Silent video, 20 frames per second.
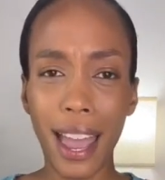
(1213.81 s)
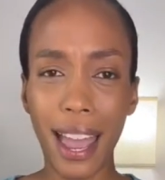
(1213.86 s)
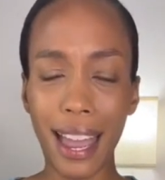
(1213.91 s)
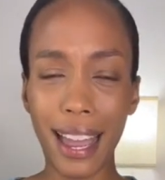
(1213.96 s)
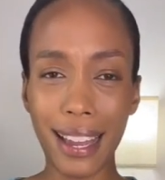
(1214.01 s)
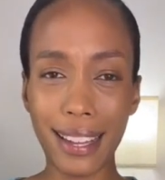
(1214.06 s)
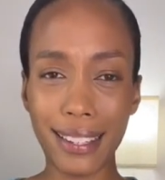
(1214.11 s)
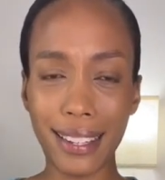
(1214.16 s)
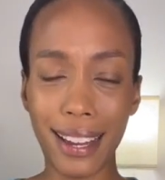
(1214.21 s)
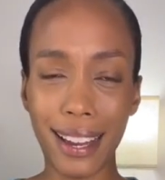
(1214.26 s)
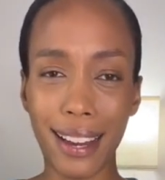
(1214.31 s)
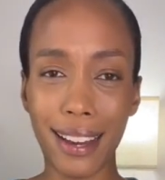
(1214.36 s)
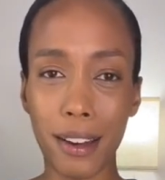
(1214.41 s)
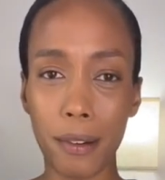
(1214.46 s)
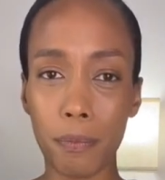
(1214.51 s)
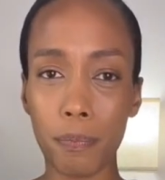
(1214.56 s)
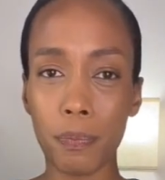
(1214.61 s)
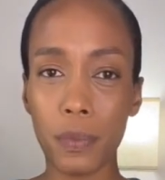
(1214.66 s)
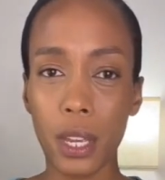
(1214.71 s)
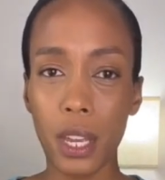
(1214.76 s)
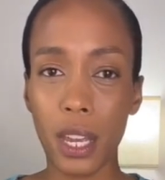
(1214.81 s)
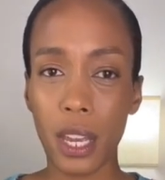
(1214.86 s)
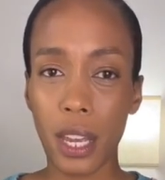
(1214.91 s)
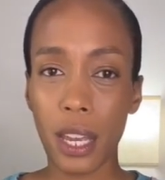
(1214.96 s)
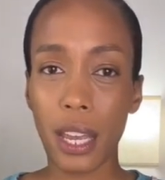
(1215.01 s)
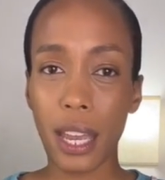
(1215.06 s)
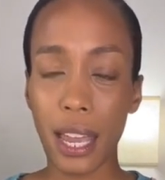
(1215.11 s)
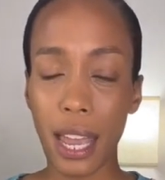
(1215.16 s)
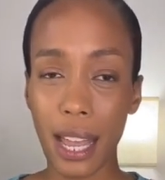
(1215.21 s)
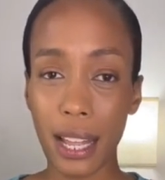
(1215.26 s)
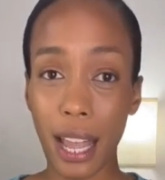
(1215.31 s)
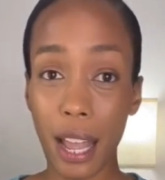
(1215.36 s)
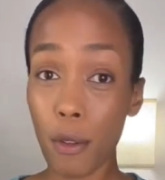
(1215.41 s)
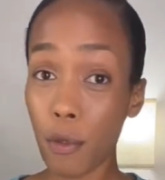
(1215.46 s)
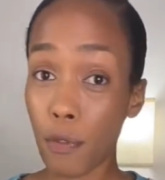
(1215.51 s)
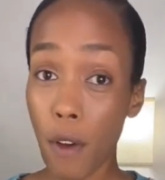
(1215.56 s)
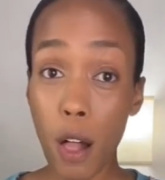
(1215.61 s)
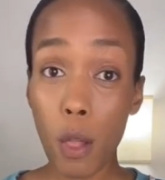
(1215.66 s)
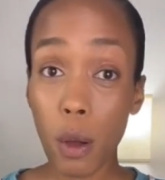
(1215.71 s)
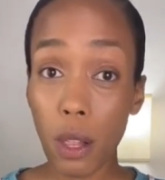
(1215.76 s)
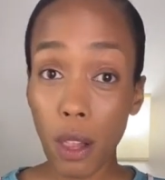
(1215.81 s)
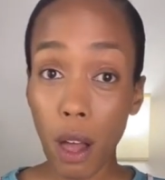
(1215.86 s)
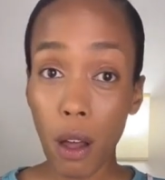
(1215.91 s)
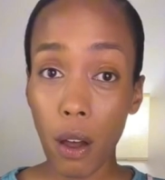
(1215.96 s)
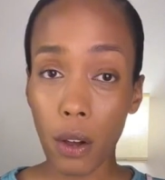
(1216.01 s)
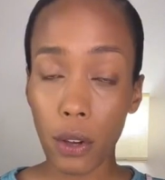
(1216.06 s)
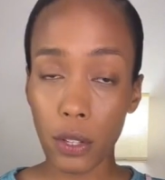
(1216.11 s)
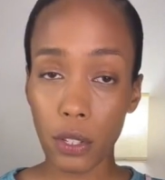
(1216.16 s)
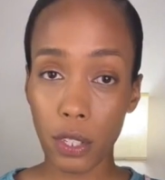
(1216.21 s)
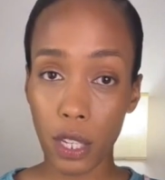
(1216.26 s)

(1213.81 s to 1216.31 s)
and follow along.